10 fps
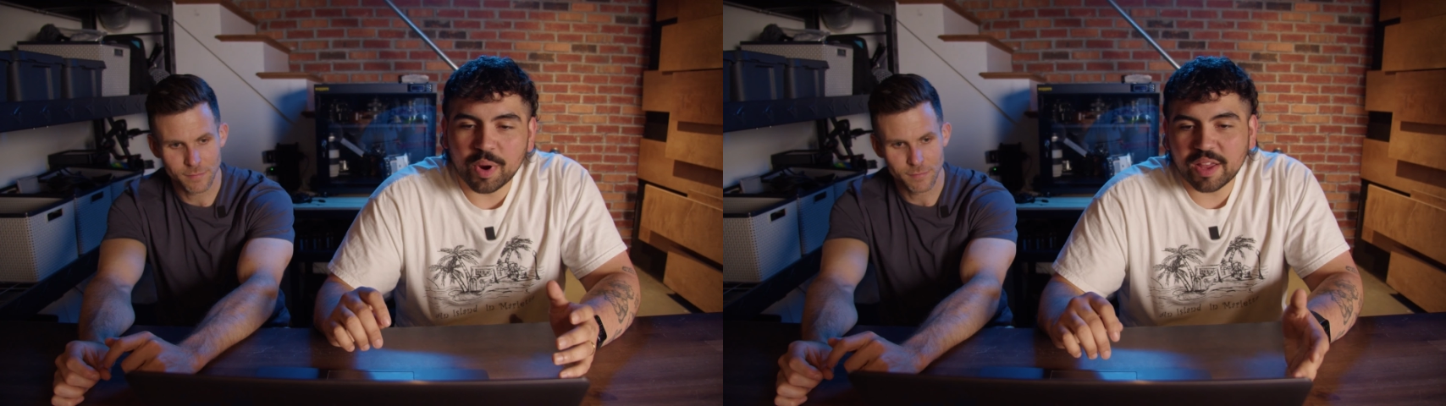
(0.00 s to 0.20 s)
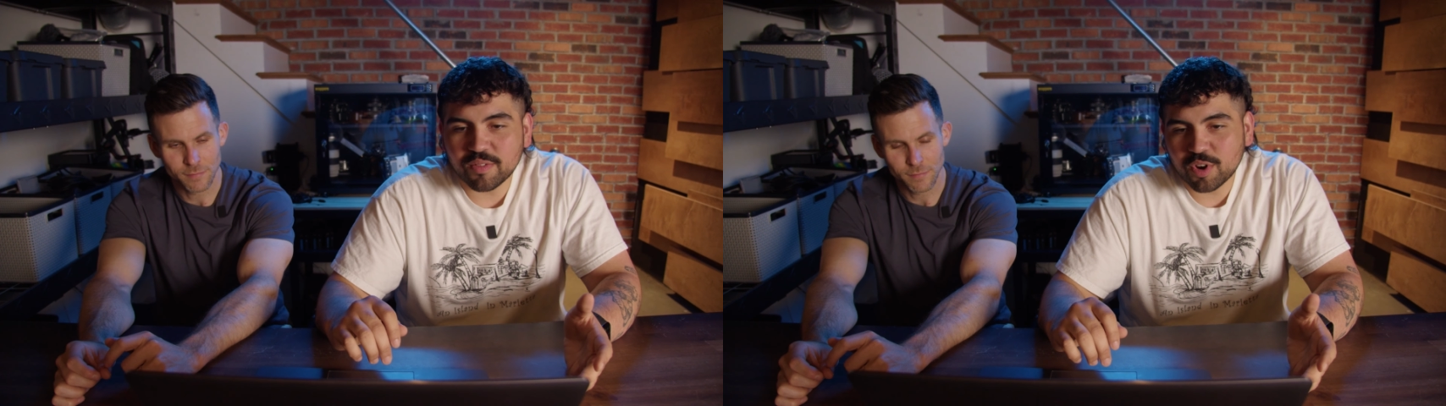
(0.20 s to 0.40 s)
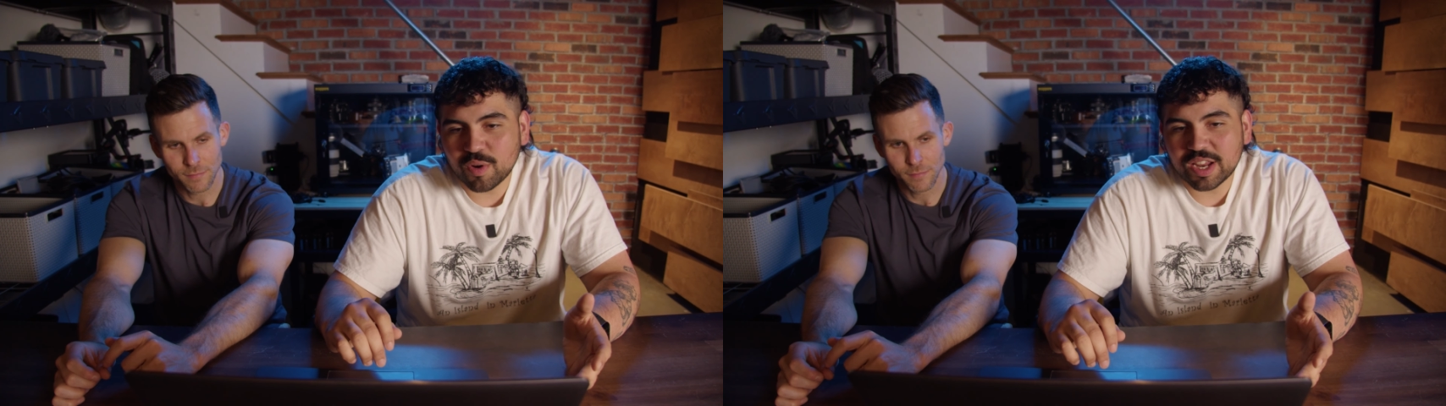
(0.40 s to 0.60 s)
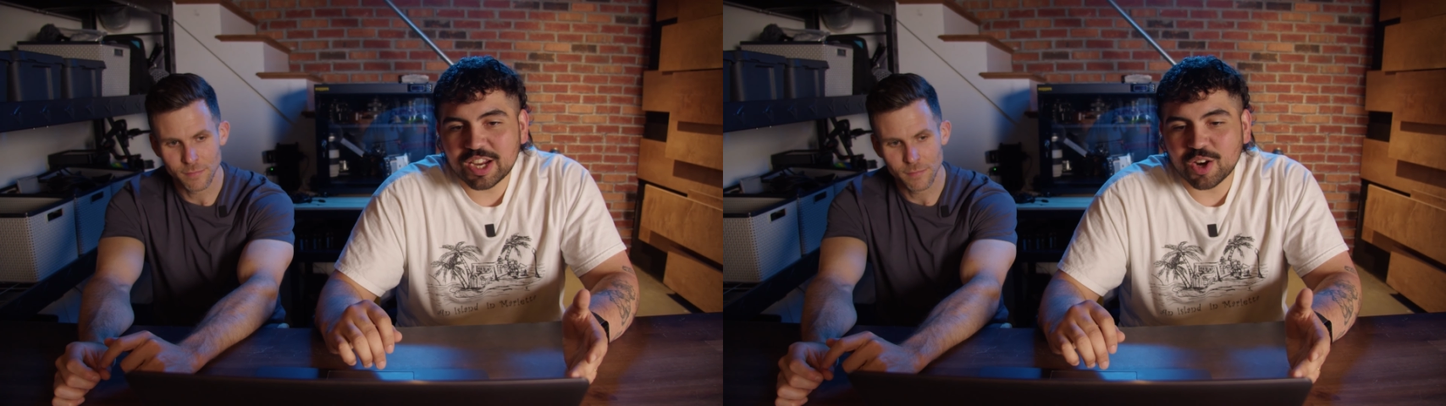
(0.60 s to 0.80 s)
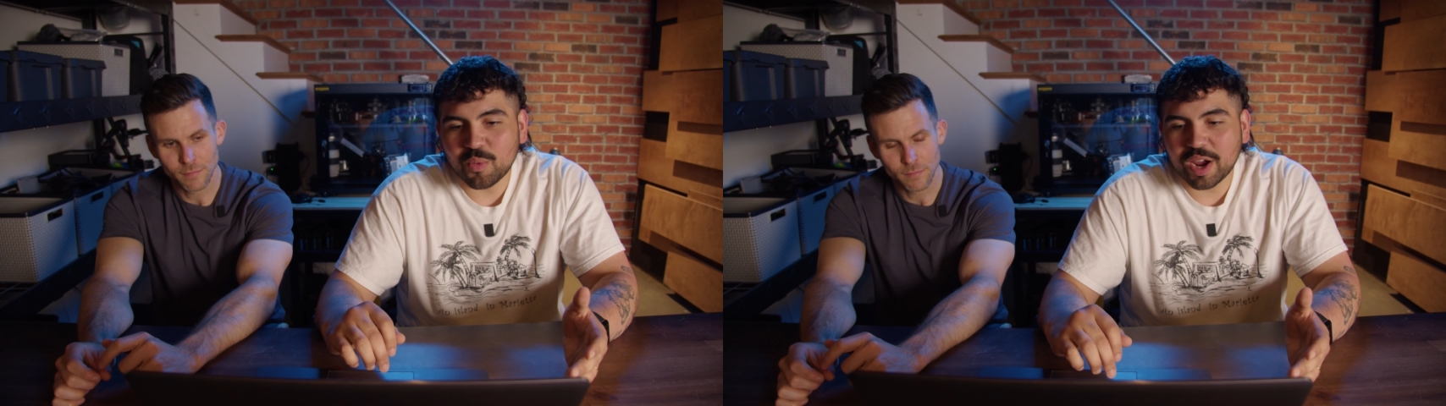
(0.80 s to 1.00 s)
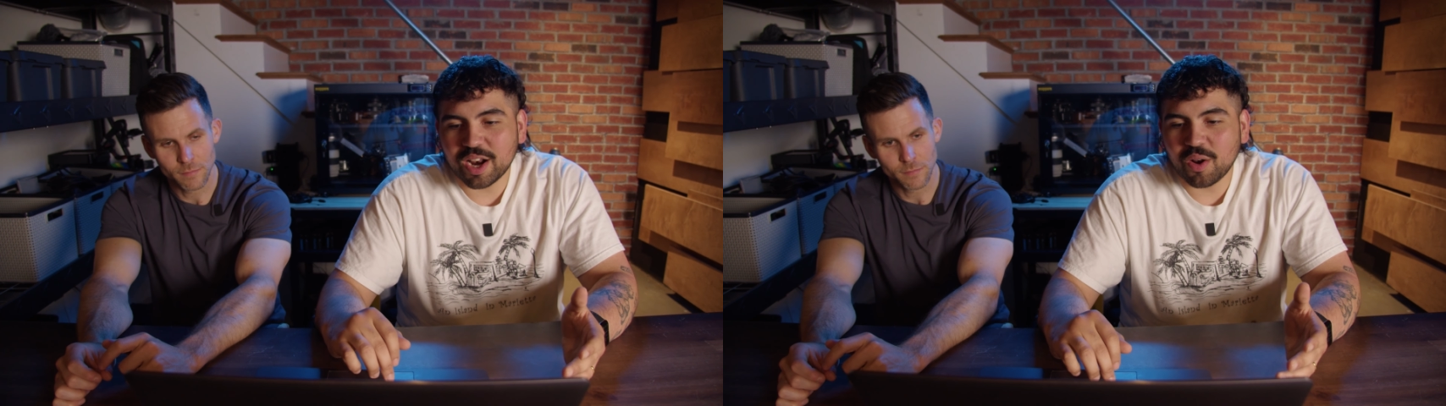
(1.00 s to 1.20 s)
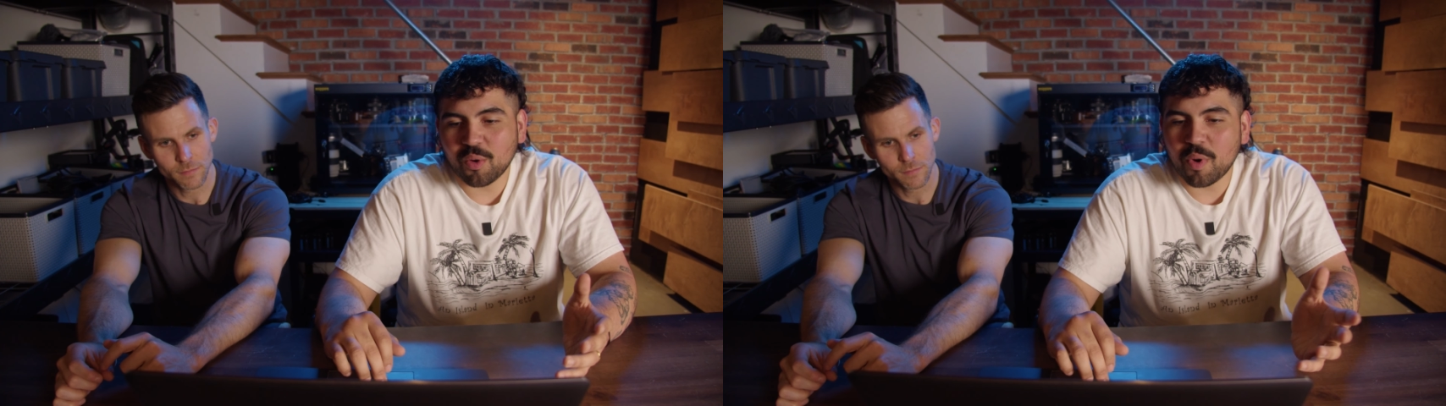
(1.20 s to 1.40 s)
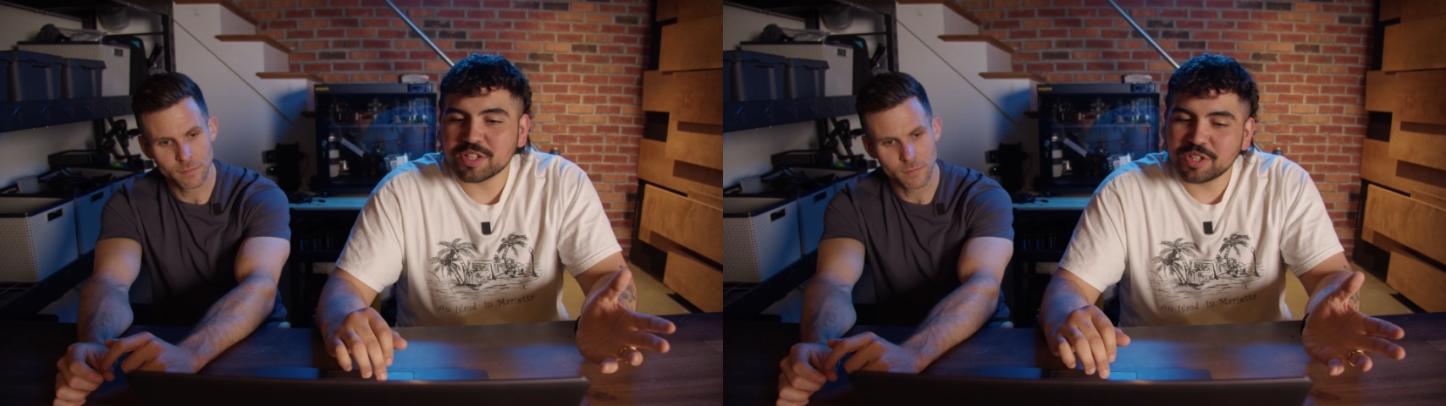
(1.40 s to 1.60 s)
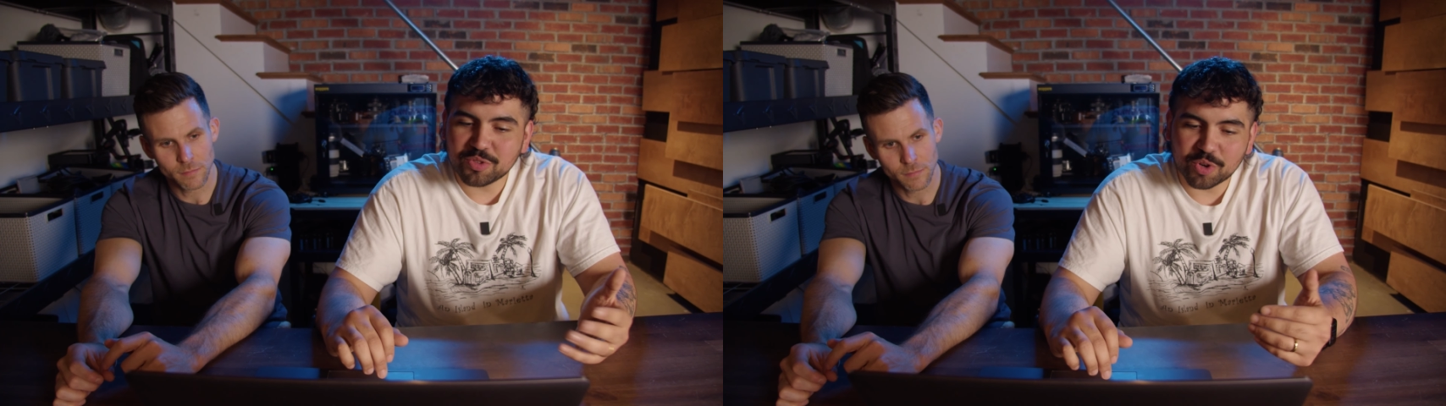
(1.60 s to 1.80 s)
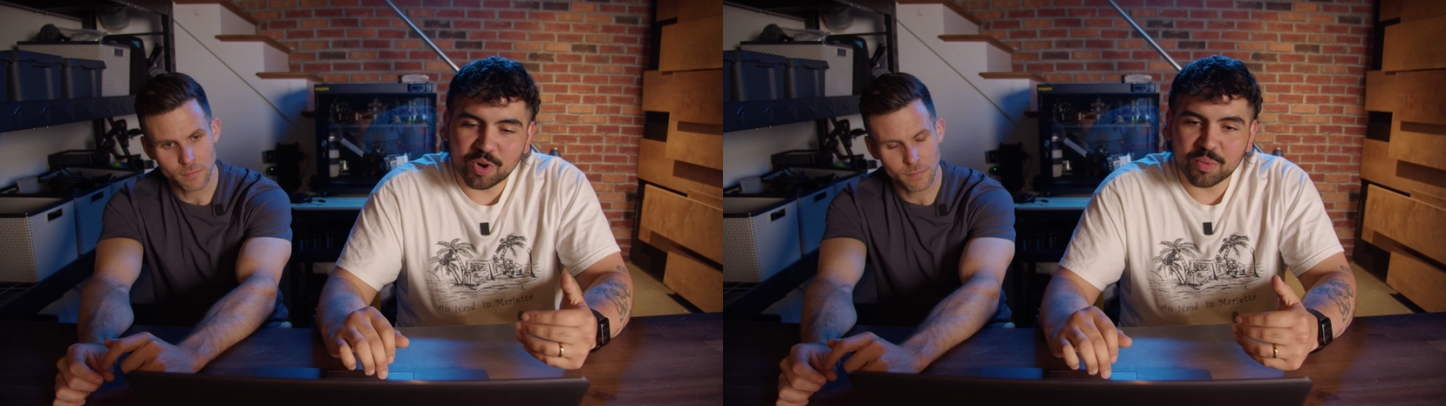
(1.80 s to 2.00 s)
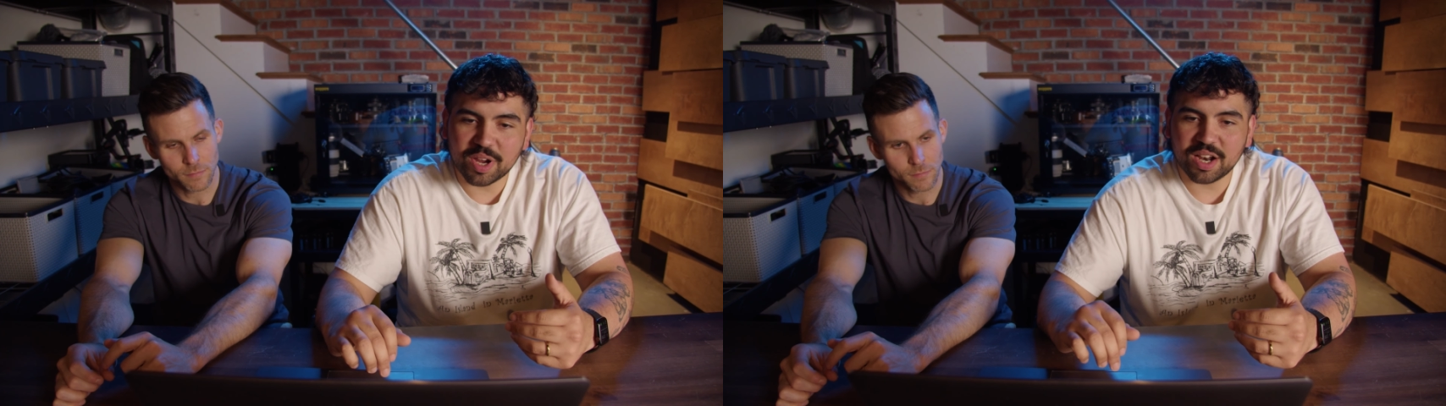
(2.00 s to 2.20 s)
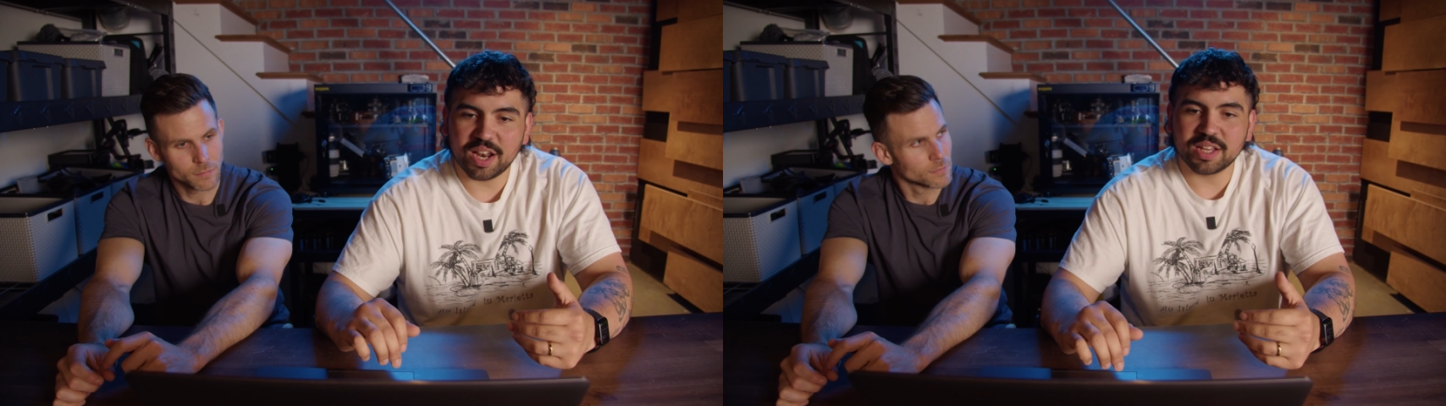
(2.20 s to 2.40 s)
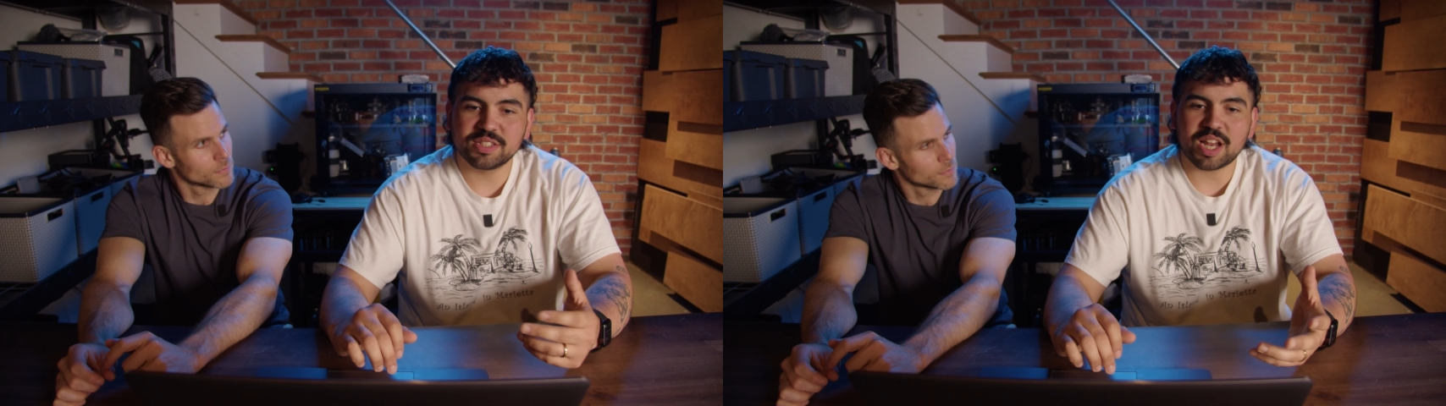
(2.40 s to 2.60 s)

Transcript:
Speaker 1: we got the video right here. We're gonna like watch it through and we're gonna like